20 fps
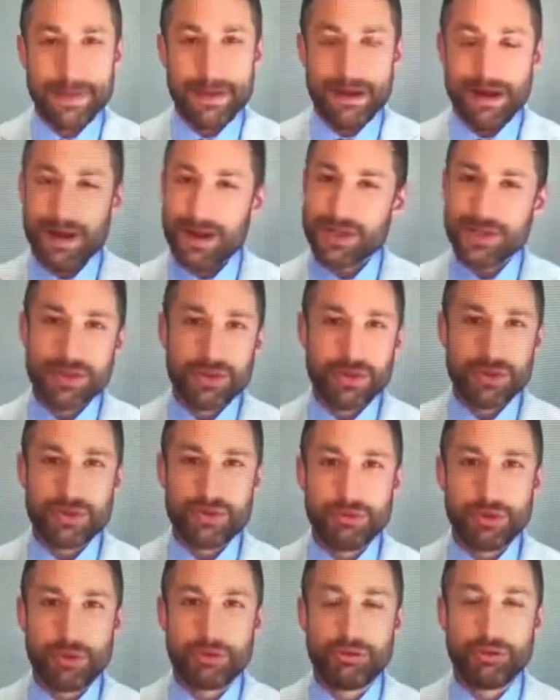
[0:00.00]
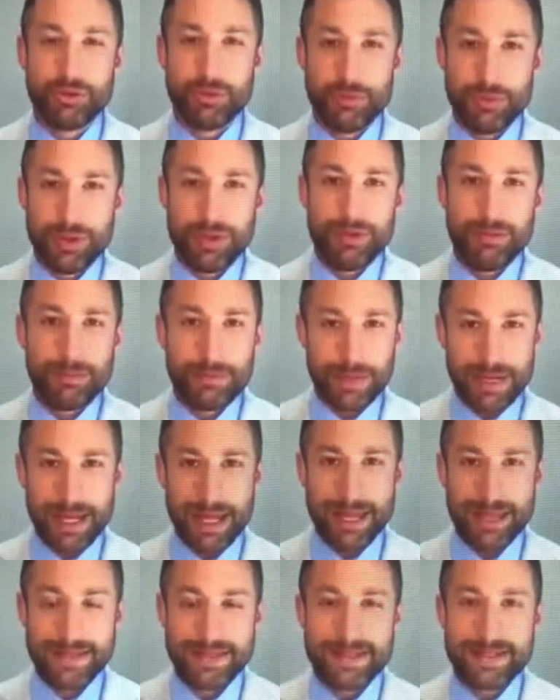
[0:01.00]
Arsenal's recruitment
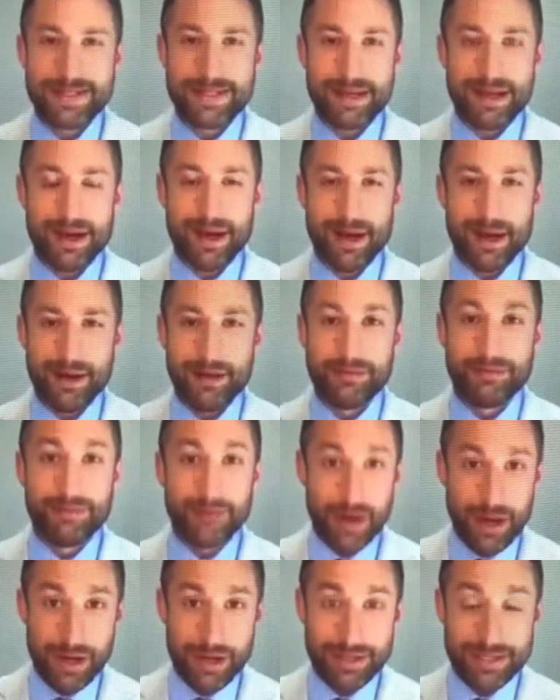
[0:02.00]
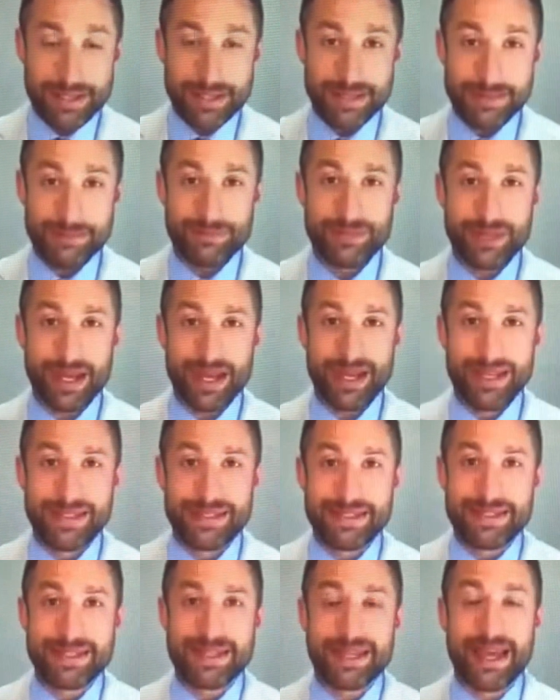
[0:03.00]
plans are vast,
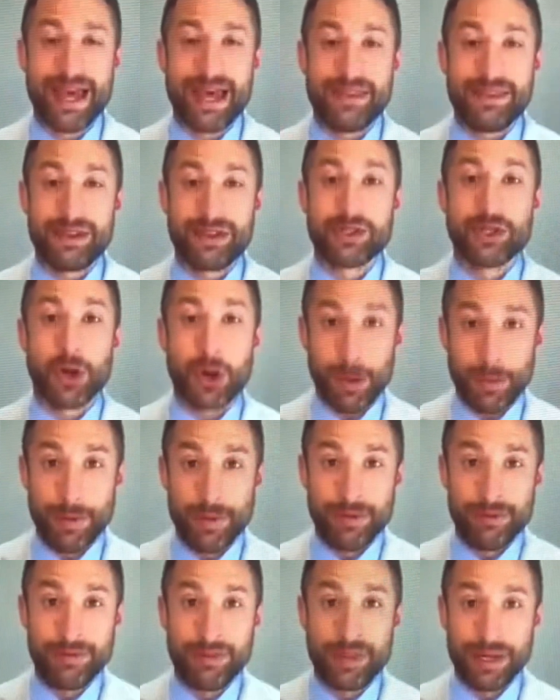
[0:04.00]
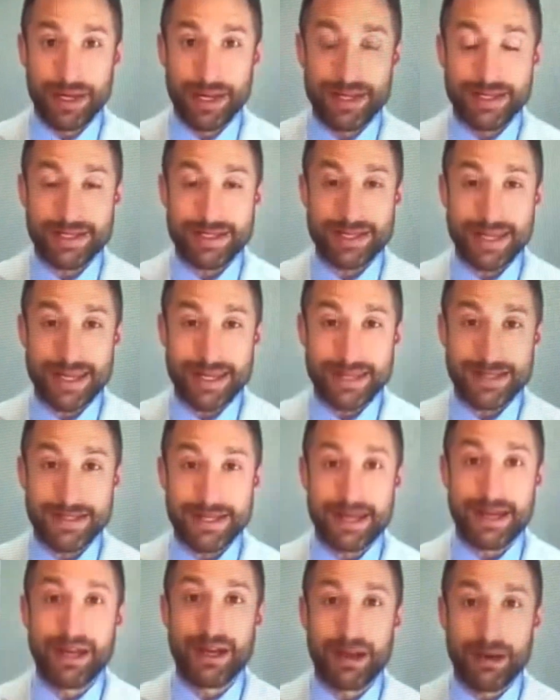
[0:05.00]
and at the top of the list is
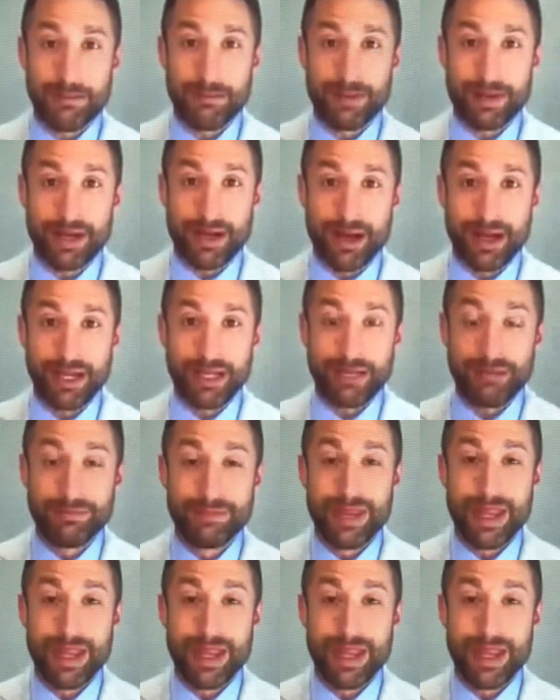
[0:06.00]
a number 9.